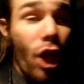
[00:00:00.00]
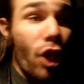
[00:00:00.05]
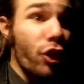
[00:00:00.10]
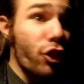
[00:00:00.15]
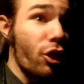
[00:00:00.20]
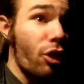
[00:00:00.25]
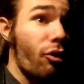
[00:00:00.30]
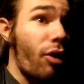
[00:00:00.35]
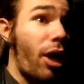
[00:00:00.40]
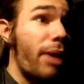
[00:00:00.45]

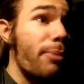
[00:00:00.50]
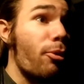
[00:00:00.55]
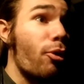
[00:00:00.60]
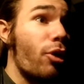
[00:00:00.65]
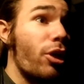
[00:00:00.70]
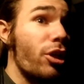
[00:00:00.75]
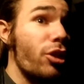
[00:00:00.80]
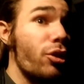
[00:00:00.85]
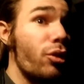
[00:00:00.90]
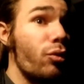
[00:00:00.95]
So I'm
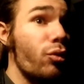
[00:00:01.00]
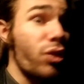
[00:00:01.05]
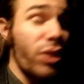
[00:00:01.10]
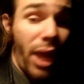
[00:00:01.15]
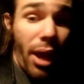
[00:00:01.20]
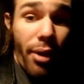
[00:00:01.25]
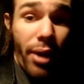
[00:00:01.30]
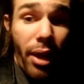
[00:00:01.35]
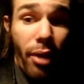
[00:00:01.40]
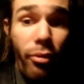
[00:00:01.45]
going to
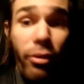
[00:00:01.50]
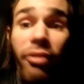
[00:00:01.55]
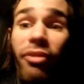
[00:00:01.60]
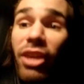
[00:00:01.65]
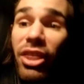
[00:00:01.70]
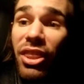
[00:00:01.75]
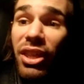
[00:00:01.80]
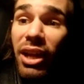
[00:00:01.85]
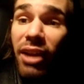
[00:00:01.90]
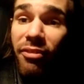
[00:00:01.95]
scout out. If
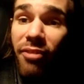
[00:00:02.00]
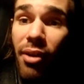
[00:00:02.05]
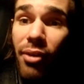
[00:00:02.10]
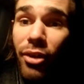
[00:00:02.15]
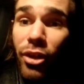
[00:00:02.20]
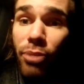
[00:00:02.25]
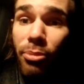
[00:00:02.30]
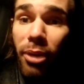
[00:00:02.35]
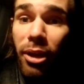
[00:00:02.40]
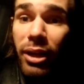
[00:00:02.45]
I think I found
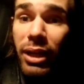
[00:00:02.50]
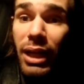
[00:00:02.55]
a spot,